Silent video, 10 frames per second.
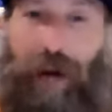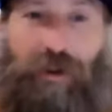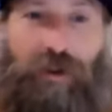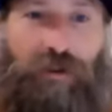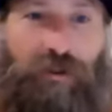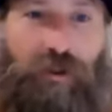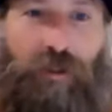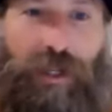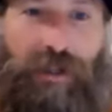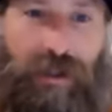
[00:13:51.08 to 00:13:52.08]
with you in a few
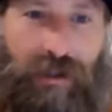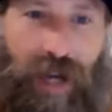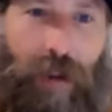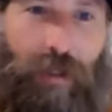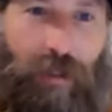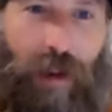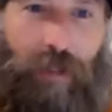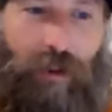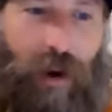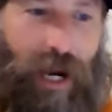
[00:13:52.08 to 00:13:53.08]
months and the timing might
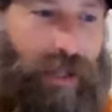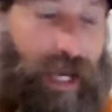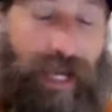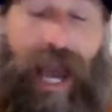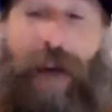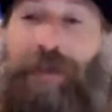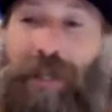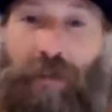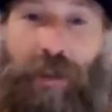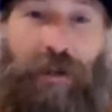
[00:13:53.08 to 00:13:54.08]
be right that gap's
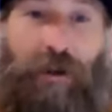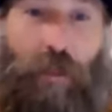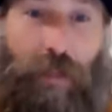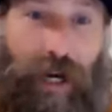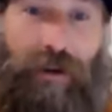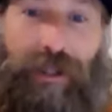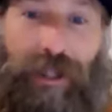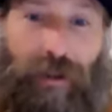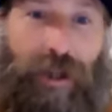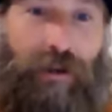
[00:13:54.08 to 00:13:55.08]
going to be a little bigger it's
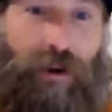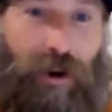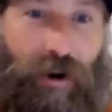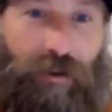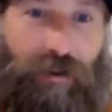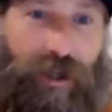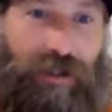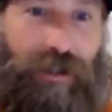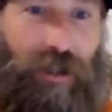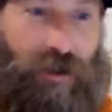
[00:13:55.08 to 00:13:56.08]
going to be a little harder for us
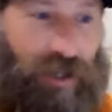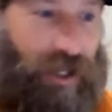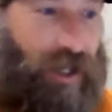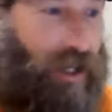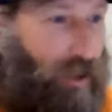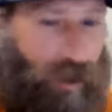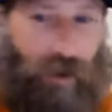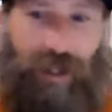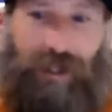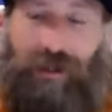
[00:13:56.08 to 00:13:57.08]
to close it but
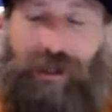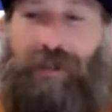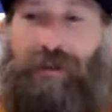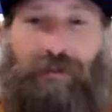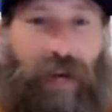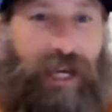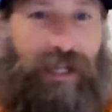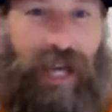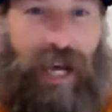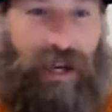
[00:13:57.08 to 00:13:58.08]
we still can make a
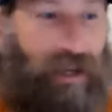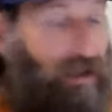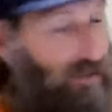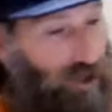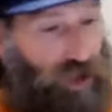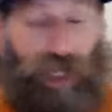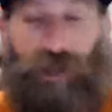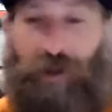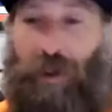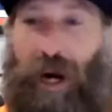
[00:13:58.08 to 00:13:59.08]
dent in it. If you
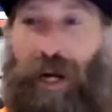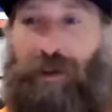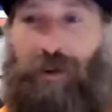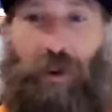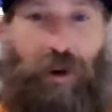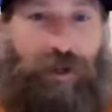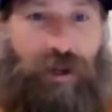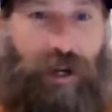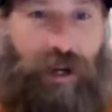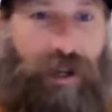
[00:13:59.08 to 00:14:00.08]
change your mind and you want to
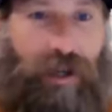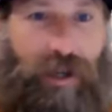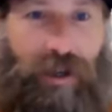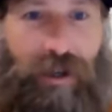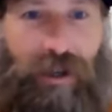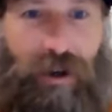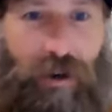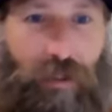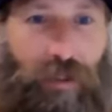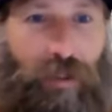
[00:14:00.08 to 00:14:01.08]
try to, you
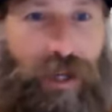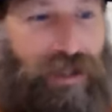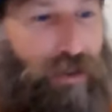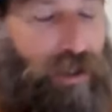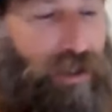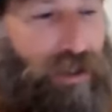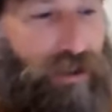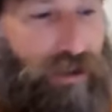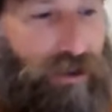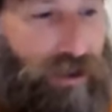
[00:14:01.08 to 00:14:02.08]
know, implement some of this a
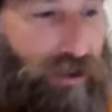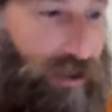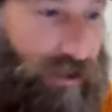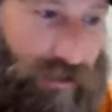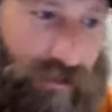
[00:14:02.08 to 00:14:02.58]
little sooner,